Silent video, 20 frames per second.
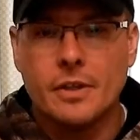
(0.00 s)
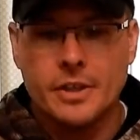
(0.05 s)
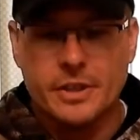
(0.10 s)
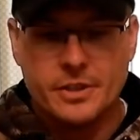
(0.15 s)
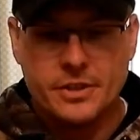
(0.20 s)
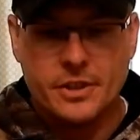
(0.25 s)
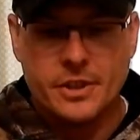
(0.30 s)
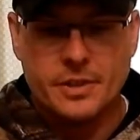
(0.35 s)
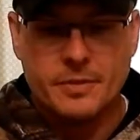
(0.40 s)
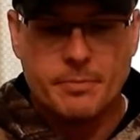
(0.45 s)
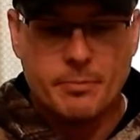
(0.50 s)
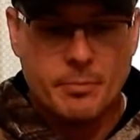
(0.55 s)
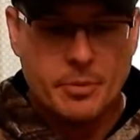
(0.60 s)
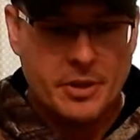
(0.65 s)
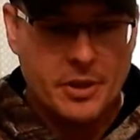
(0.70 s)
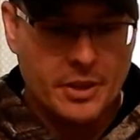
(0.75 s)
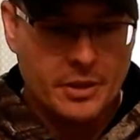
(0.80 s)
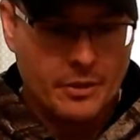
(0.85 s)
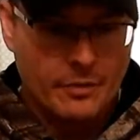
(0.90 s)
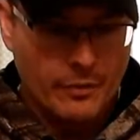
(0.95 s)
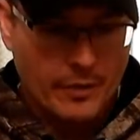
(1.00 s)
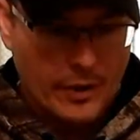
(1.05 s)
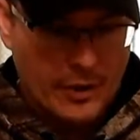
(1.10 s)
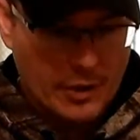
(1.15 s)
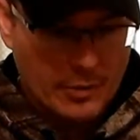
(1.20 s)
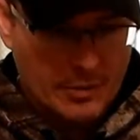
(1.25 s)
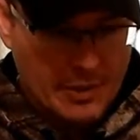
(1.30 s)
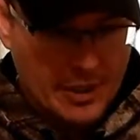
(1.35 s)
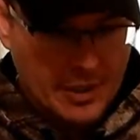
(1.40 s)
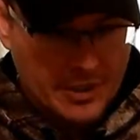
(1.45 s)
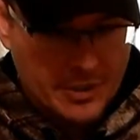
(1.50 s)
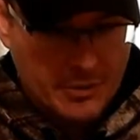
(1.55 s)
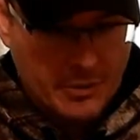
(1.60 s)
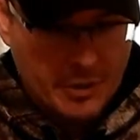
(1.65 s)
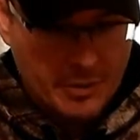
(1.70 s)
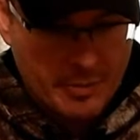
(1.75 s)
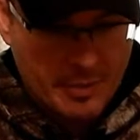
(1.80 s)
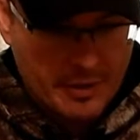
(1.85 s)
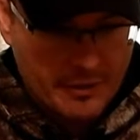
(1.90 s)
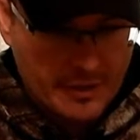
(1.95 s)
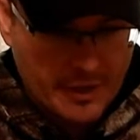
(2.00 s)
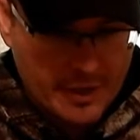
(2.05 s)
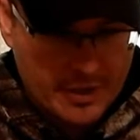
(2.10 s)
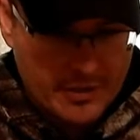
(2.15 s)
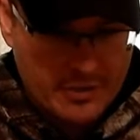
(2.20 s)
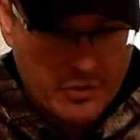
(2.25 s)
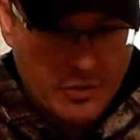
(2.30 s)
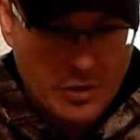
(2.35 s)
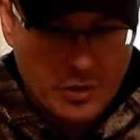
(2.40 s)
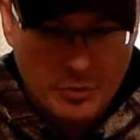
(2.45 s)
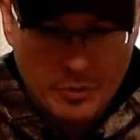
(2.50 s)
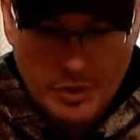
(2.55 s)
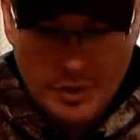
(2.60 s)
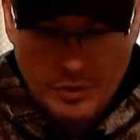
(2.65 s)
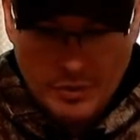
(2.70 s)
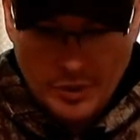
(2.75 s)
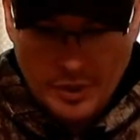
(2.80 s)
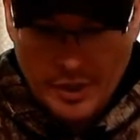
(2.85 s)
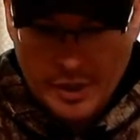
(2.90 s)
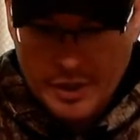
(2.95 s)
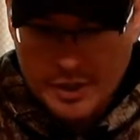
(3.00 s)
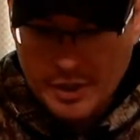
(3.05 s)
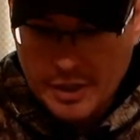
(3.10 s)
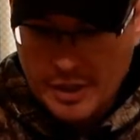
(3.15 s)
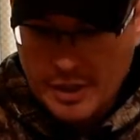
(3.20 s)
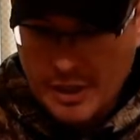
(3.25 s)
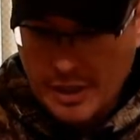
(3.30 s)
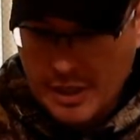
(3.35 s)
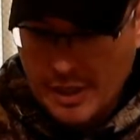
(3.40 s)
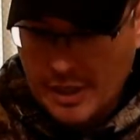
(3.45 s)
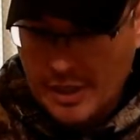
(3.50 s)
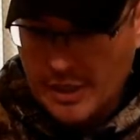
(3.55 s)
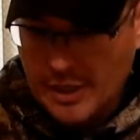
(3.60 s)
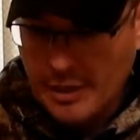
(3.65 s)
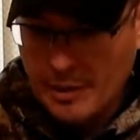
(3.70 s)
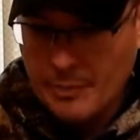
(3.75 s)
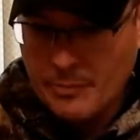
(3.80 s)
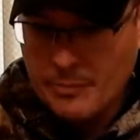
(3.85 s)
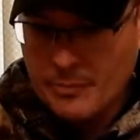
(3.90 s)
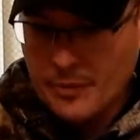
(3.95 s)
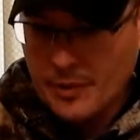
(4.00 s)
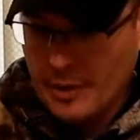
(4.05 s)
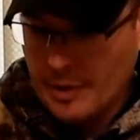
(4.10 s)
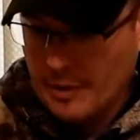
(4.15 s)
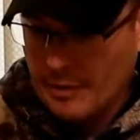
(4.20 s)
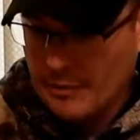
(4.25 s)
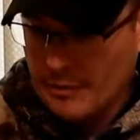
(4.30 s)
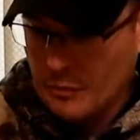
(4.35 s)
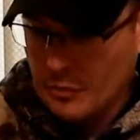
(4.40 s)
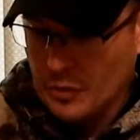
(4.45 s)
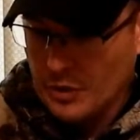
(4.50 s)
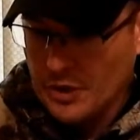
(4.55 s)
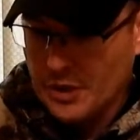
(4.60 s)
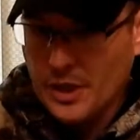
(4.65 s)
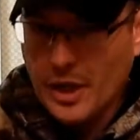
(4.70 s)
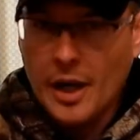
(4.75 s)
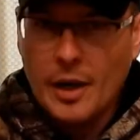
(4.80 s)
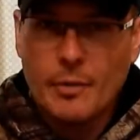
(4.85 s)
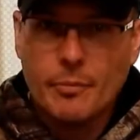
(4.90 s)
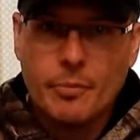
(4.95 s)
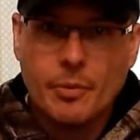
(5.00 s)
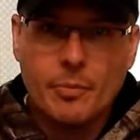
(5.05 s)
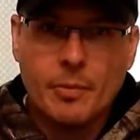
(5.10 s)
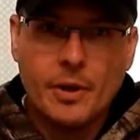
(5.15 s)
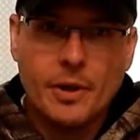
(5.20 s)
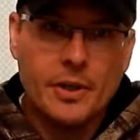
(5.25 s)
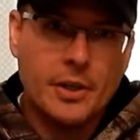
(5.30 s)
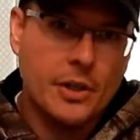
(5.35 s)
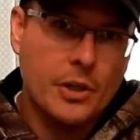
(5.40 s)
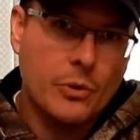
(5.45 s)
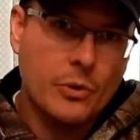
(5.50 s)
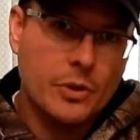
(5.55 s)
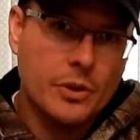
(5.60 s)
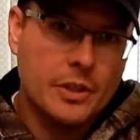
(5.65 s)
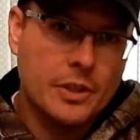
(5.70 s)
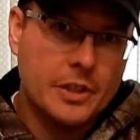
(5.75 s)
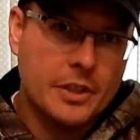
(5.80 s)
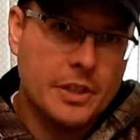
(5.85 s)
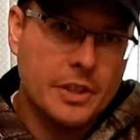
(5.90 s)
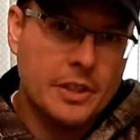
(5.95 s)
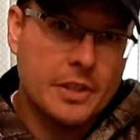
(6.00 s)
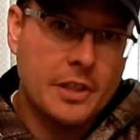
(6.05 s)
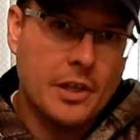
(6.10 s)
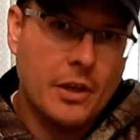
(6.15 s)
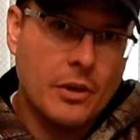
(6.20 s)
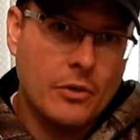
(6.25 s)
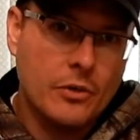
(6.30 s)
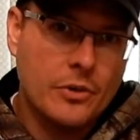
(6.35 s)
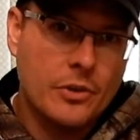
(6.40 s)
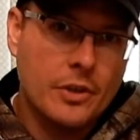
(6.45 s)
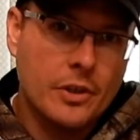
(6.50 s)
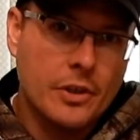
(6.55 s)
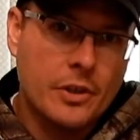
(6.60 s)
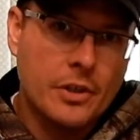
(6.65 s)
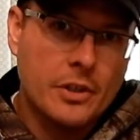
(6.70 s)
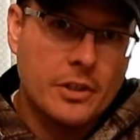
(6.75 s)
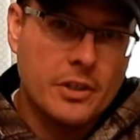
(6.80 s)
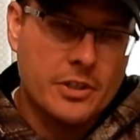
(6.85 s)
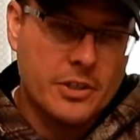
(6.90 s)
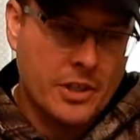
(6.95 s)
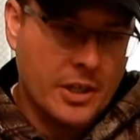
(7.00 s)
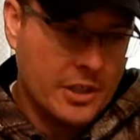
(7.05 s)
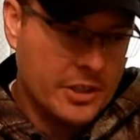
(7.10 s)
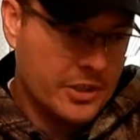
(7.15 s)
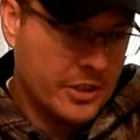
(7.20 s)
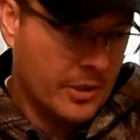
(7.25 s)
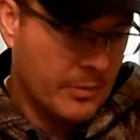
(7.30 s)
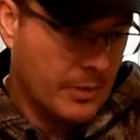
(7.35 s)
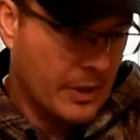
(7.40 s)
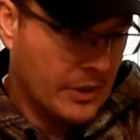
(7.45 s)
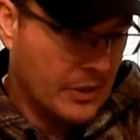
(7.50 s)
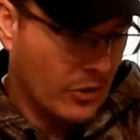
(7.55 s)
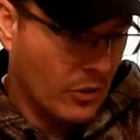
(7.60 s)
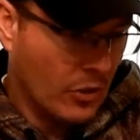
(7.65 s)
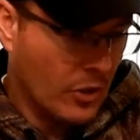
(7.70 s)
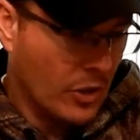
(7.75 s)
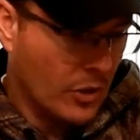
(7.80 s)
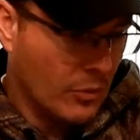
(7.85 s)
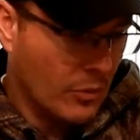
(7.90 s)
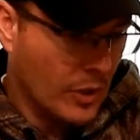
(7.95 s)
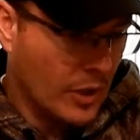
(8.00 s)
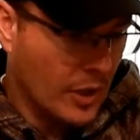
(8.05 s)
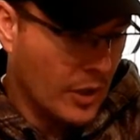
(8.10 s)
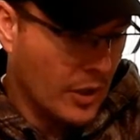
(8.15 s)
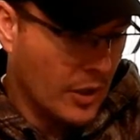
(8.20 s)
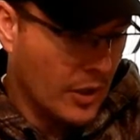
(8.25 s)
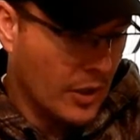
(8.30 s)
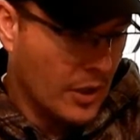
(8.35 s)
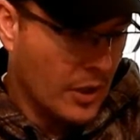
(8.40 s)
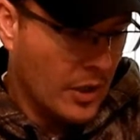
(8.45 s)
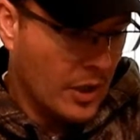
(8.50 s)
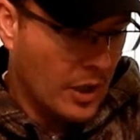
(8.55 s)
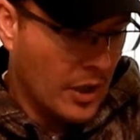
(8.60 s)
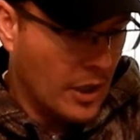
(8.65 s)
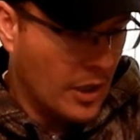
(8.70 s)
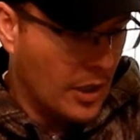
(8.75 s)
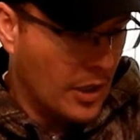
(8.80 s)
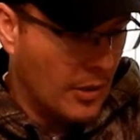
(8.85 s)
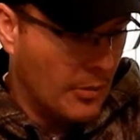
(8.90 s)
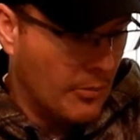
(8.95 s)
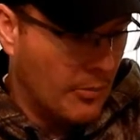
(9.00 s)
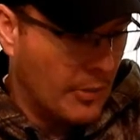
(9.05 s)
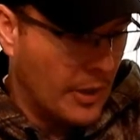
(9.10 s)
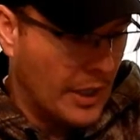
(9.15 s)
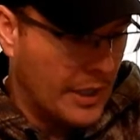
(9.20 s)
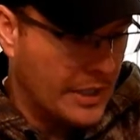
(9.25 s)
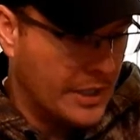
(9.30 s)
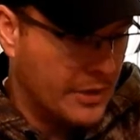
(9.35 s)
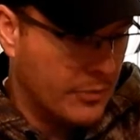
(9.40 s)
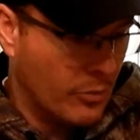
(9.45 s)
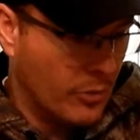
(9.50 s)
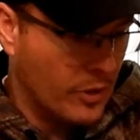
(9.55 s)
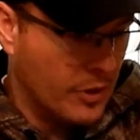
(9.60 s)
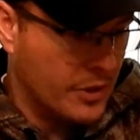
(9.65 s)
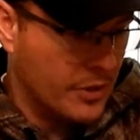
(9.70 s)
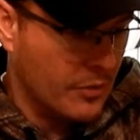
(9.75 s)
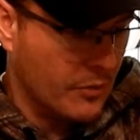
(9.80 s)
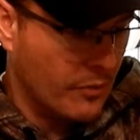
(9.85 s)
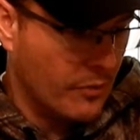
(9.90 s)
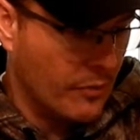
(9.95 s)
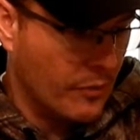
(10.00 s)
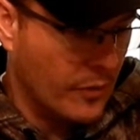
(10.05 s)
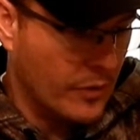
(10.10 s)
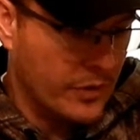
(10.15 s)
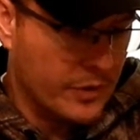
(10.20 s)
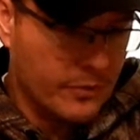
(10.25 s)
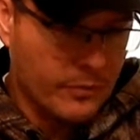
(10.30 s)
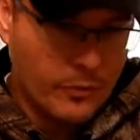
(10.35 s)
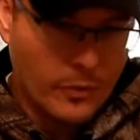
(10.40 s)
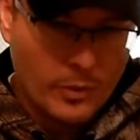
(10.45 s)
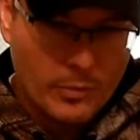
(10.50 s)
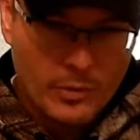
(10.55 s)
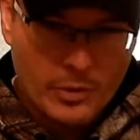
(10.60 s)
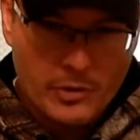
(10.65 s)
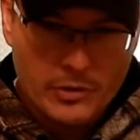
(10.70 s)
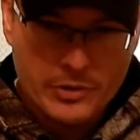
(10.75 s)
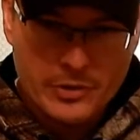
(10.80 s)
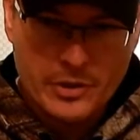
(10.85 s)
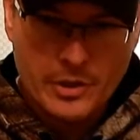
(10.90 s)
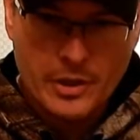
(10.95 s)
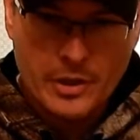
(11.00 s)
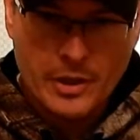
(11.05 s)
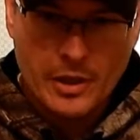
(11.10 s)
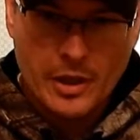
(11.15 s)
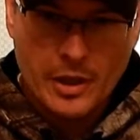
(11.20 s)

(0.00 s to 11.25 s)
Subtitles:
this particular firearm has quite a bit of extra hardware on it, and I'm really not prepared to go into a detailed discussion about the hardware. I just wanted to first and foremost